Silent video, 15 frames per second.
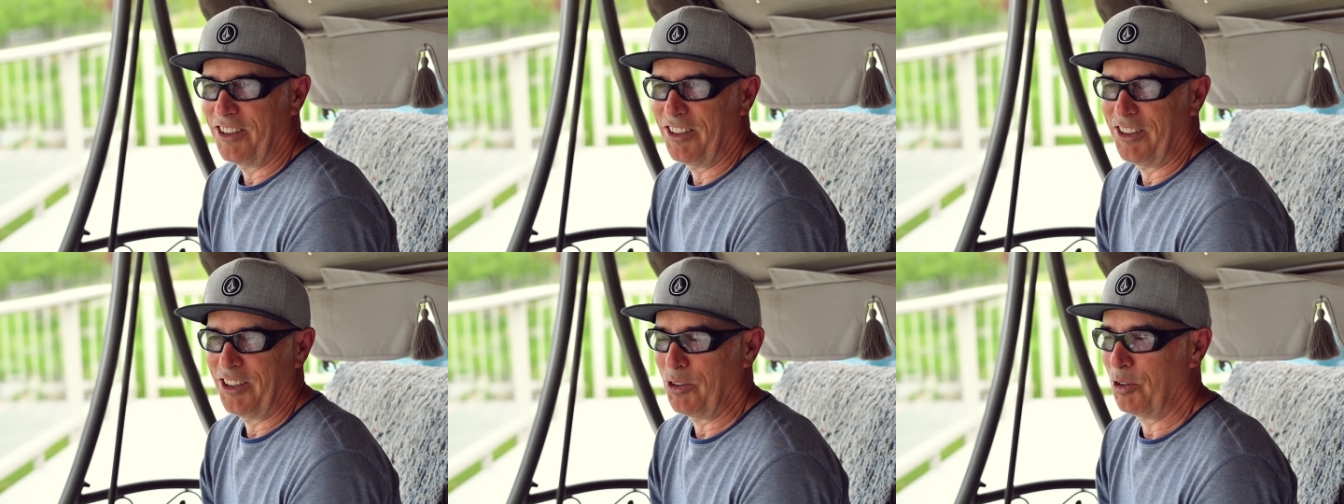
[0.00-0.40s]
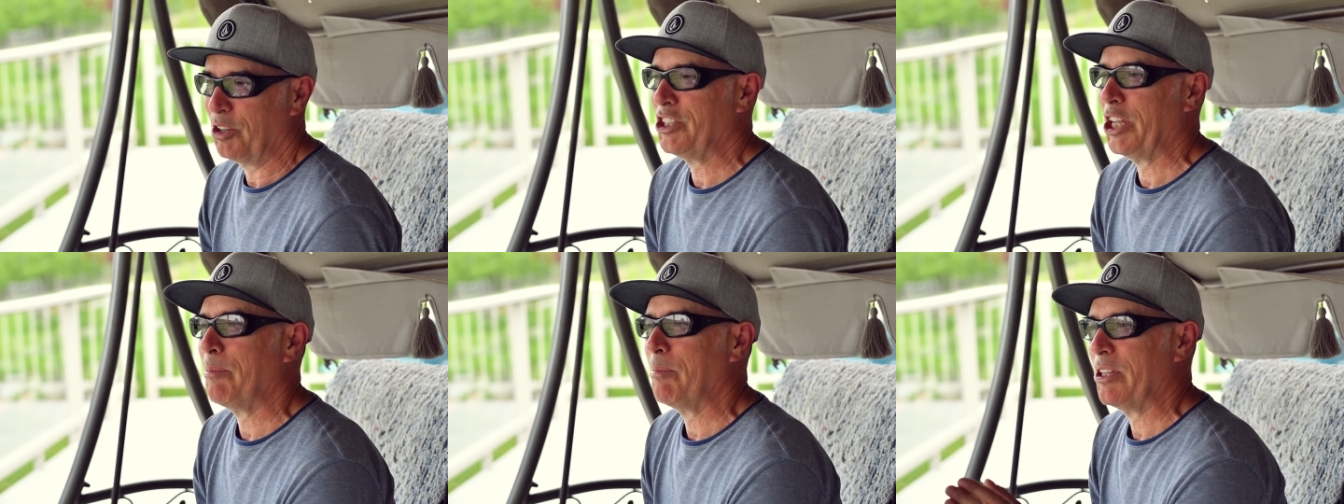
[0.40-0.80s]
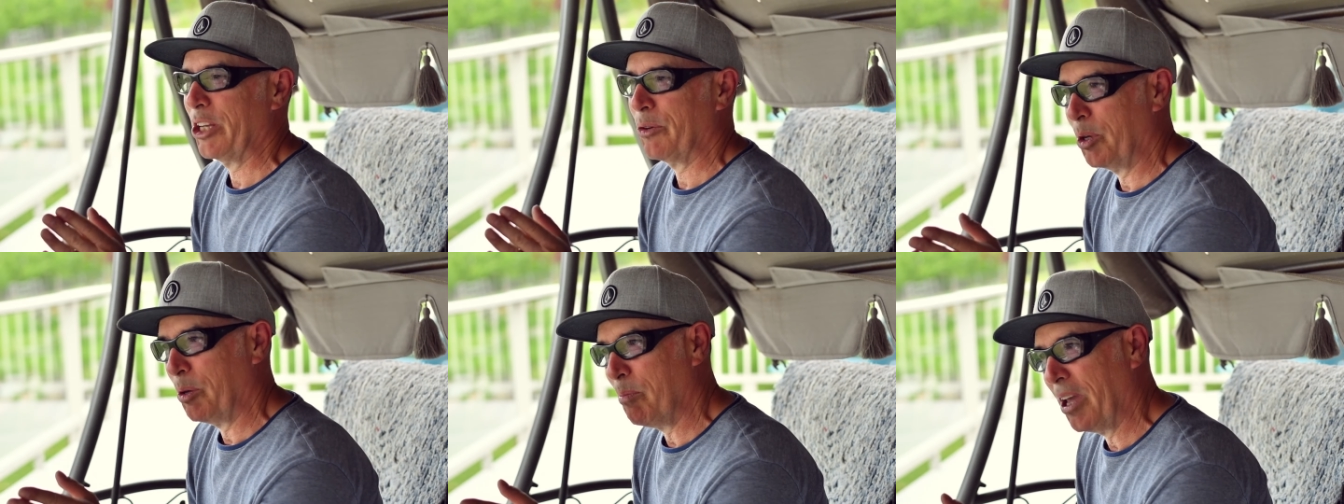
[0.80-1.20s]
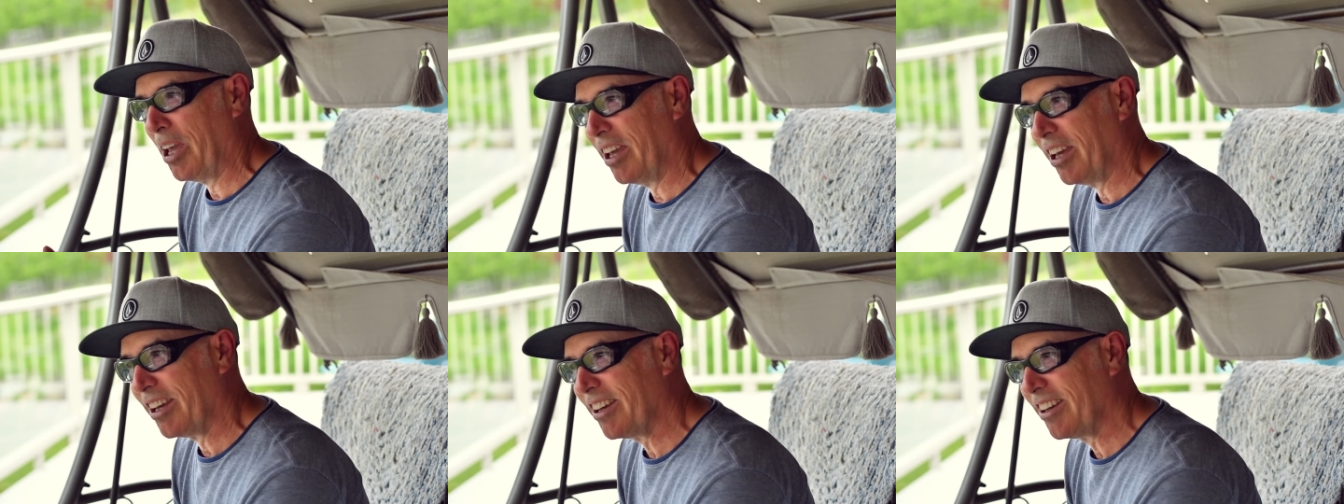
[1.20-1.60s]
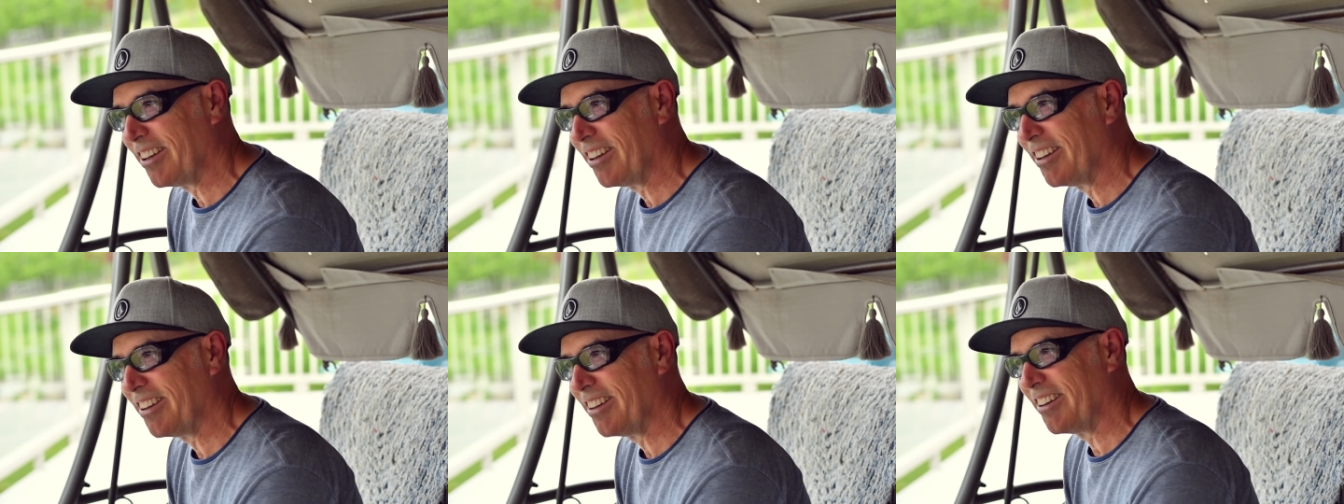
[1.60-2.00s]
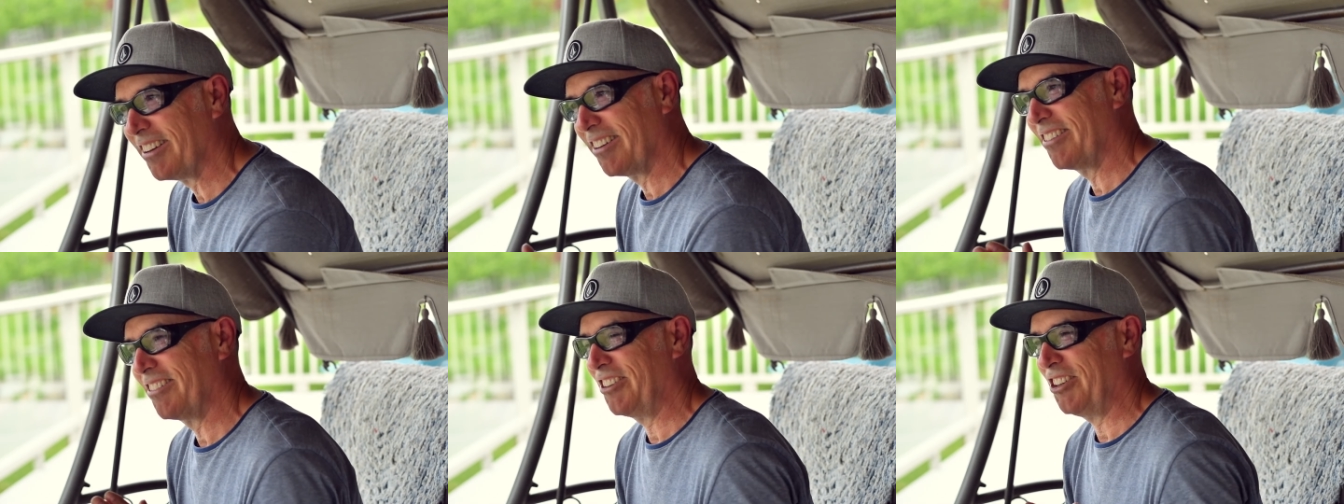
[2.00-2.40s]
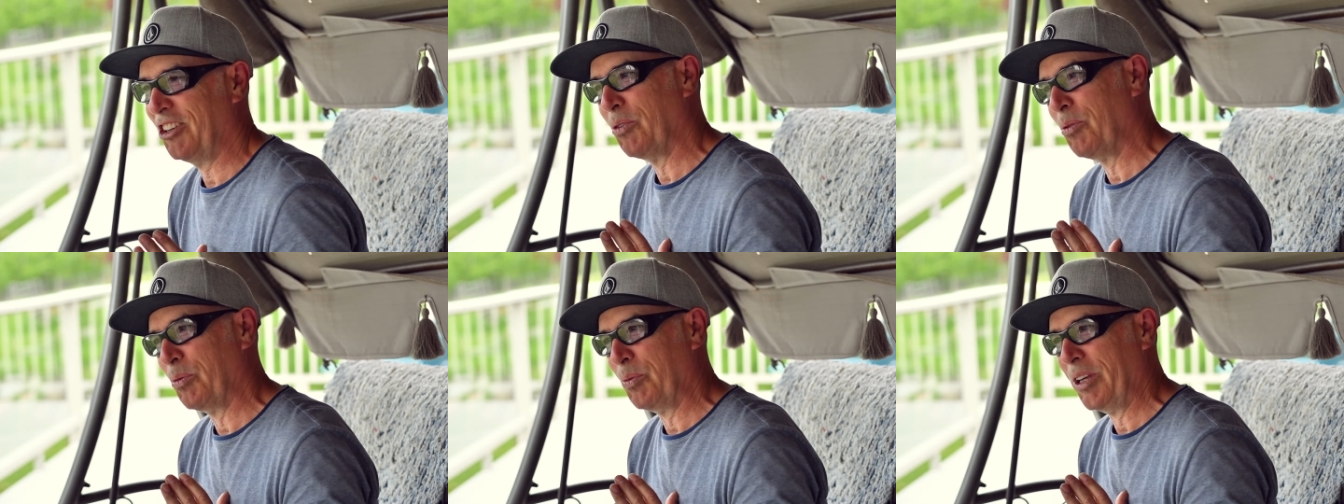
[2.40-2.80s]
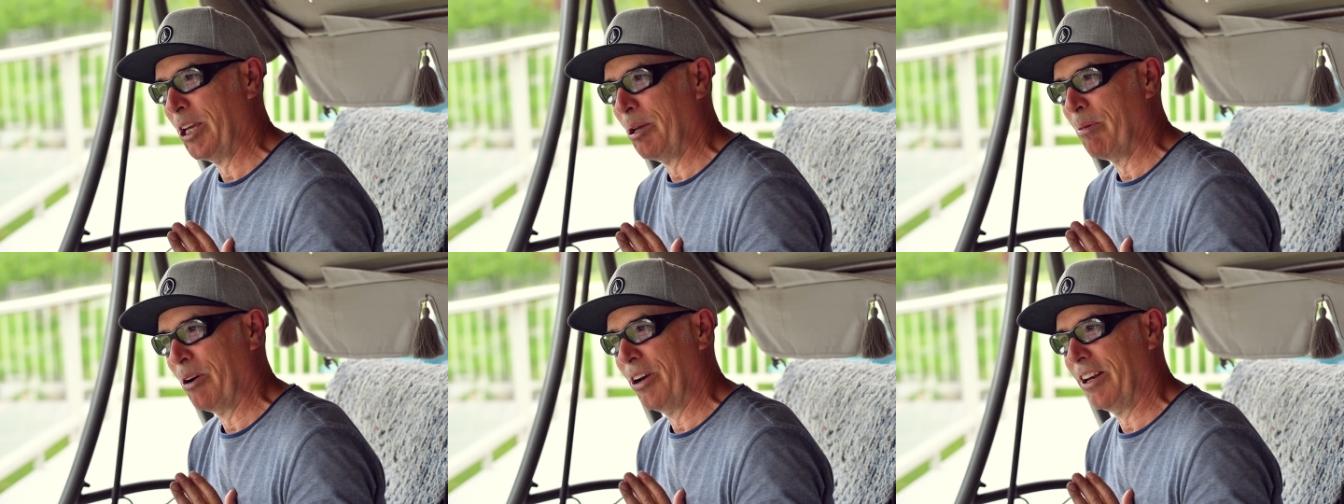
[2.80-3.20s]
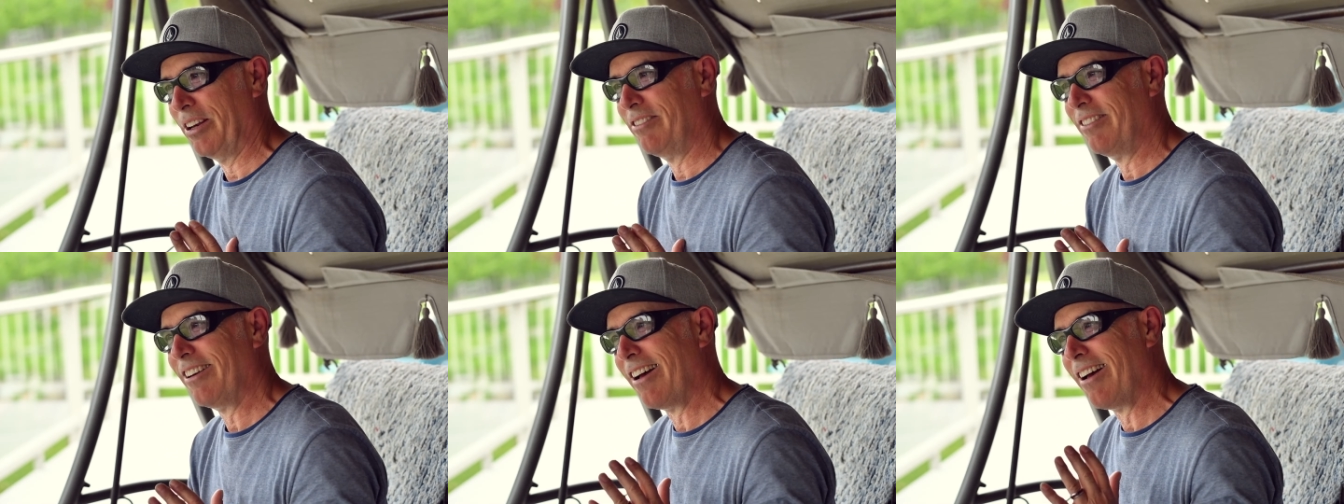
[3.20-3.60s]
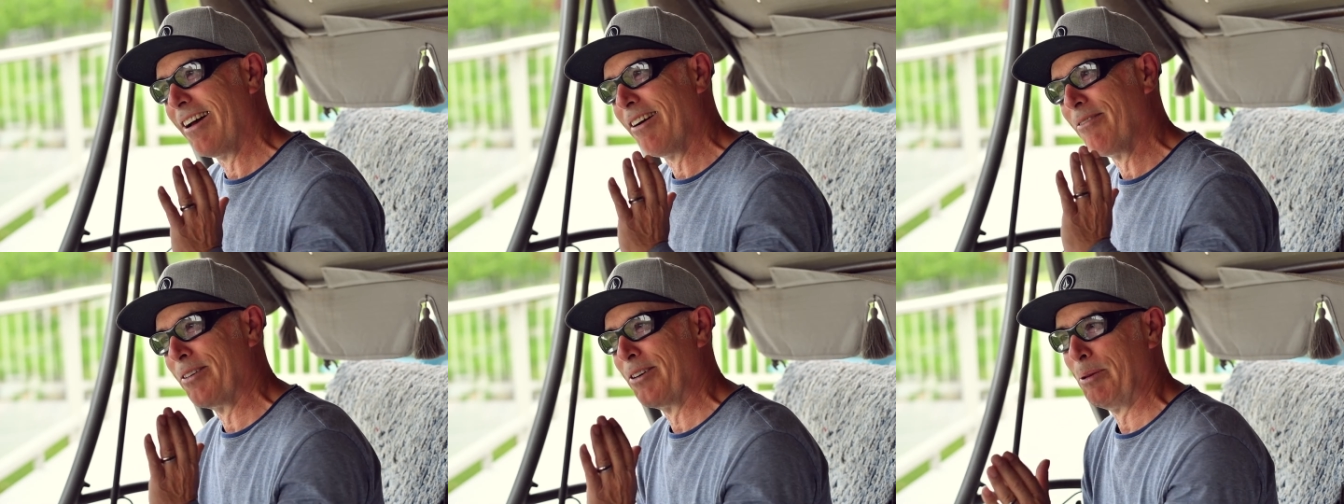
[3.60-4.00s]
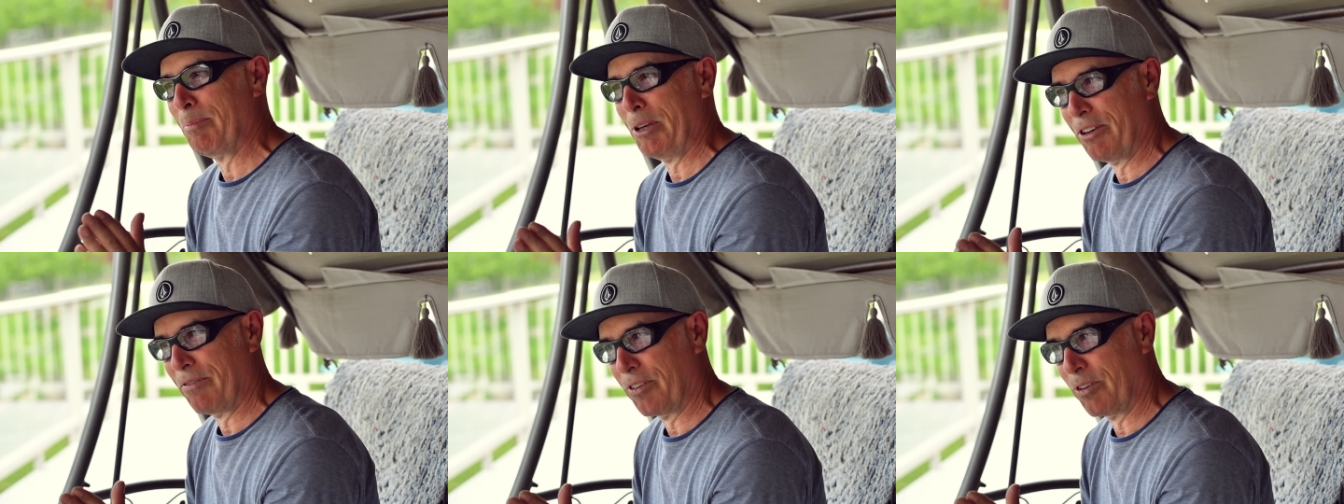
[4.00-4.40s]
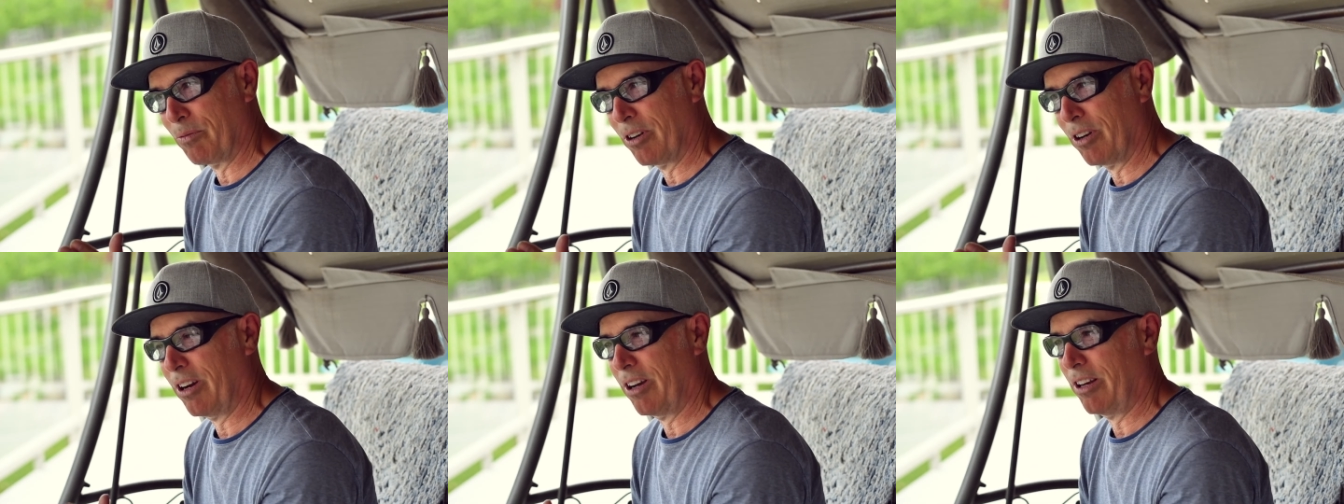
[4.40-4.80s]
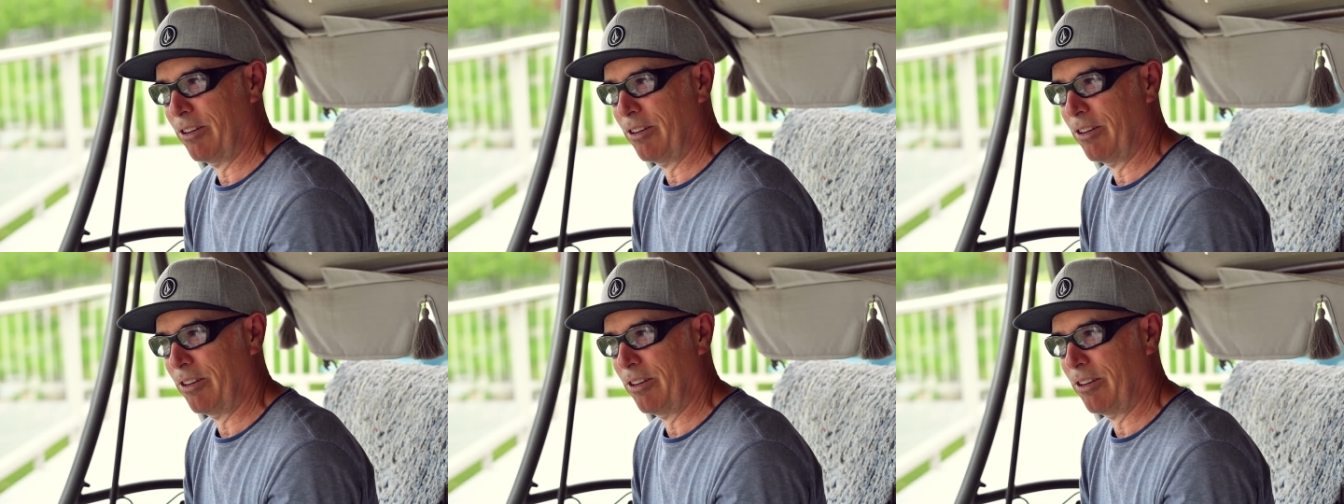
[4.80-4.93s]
you know, statements that we make. You know, when we get married, yeah, we're going to be different. We're not going to